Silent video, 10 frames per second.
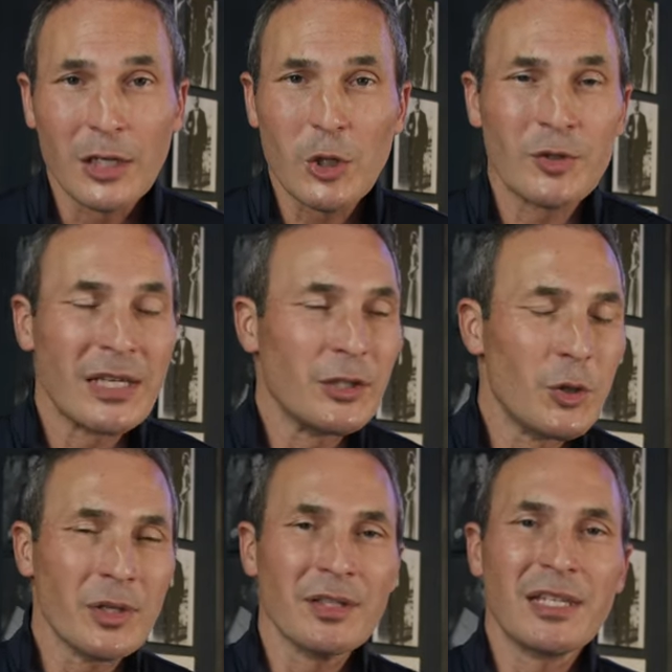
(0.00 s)
You see, you
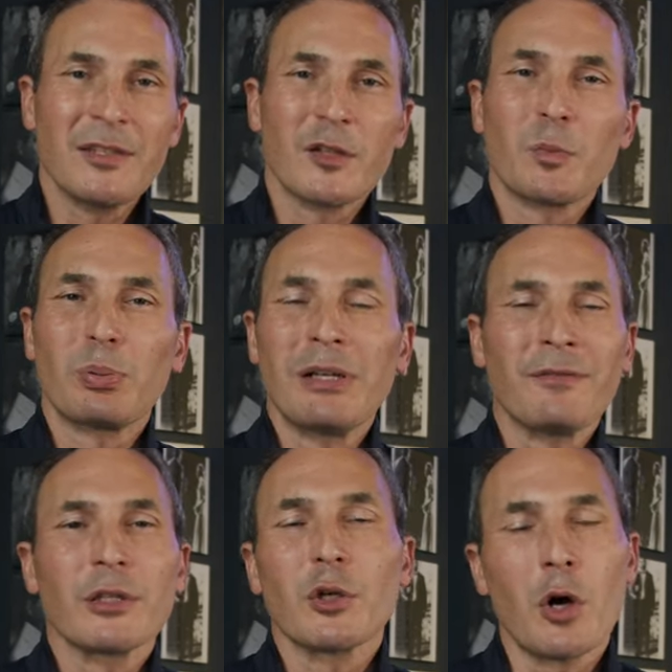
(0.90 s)
can see this
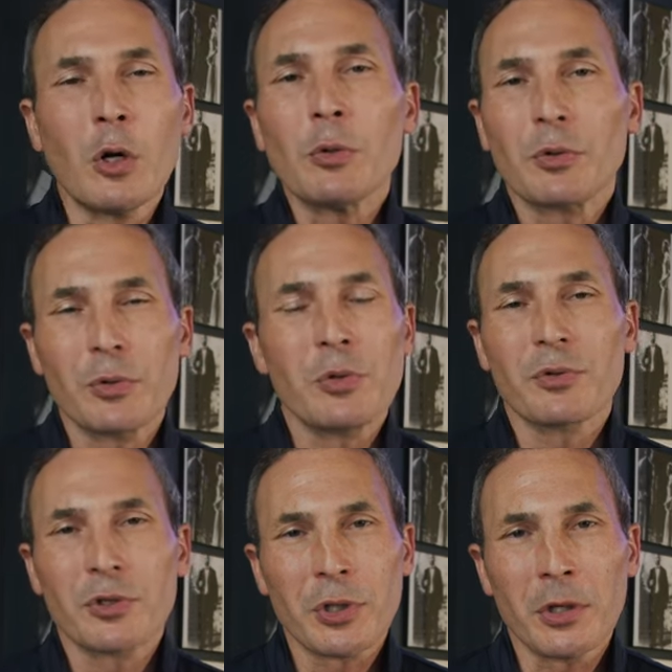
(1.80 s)
prevalent all through
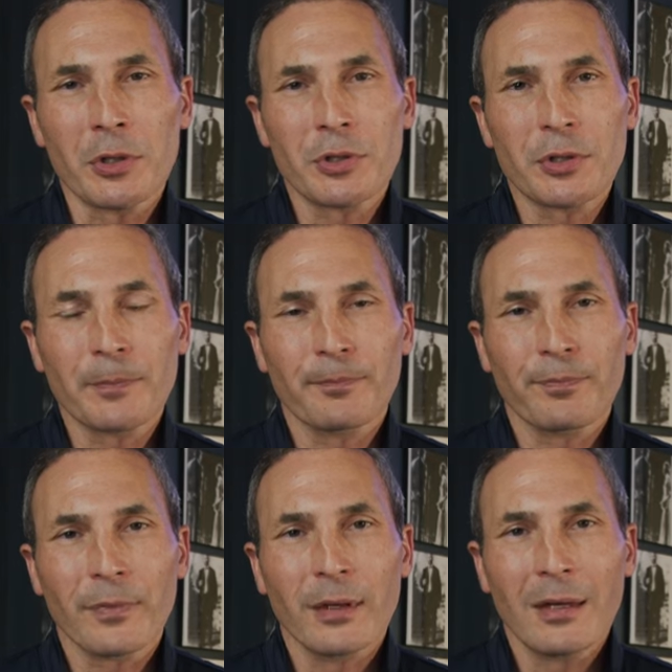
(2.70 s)
the church.
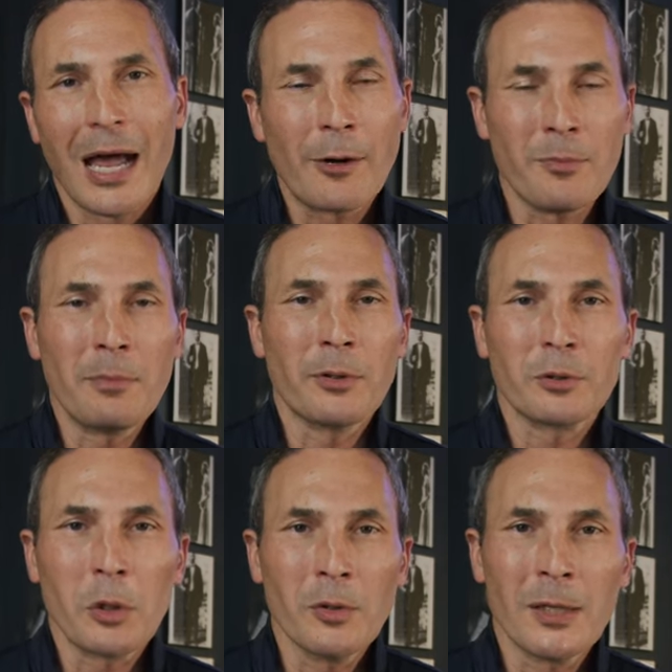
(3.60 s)
I remember
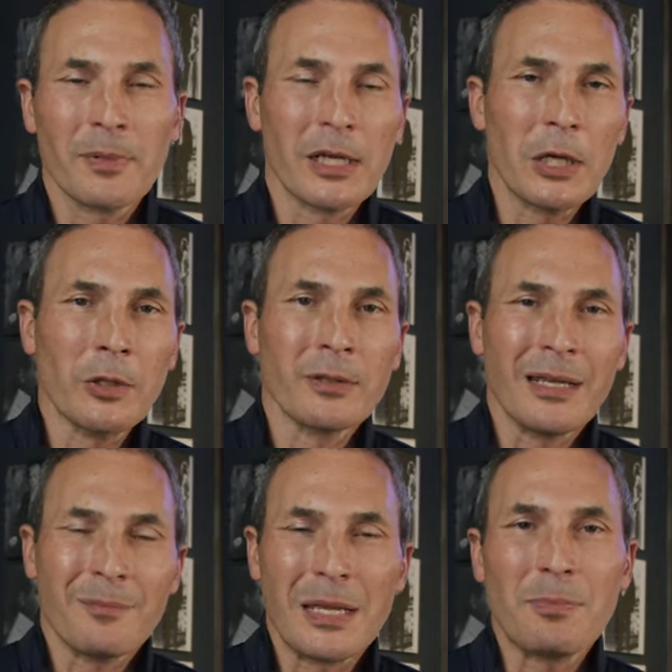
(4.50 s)
growing up and hearing
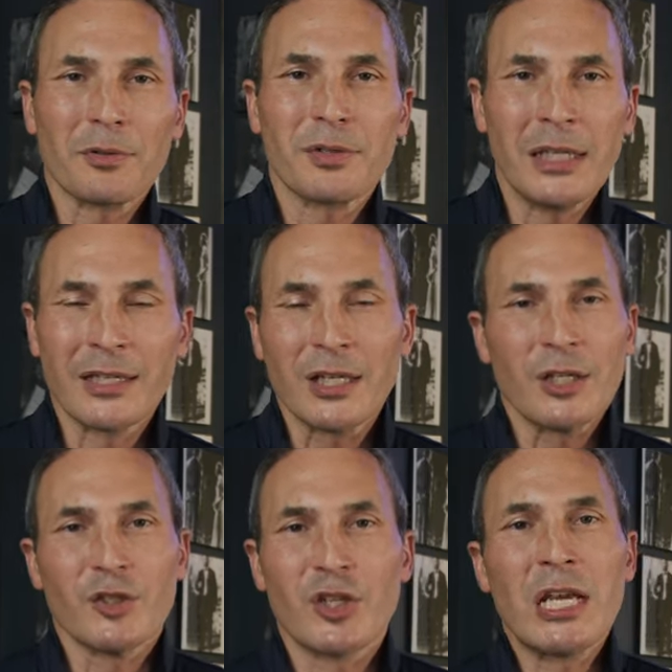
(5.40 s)
people saying,
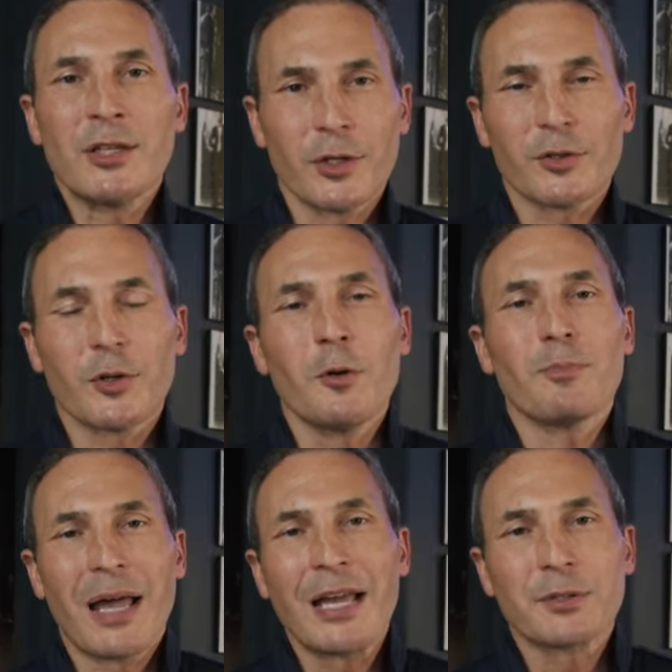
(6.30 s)
Jesus, don't
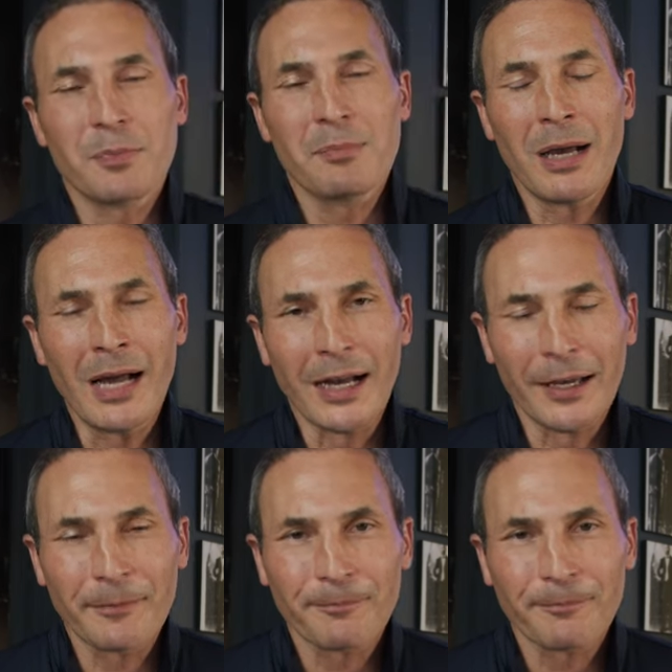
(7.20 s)
pass me by.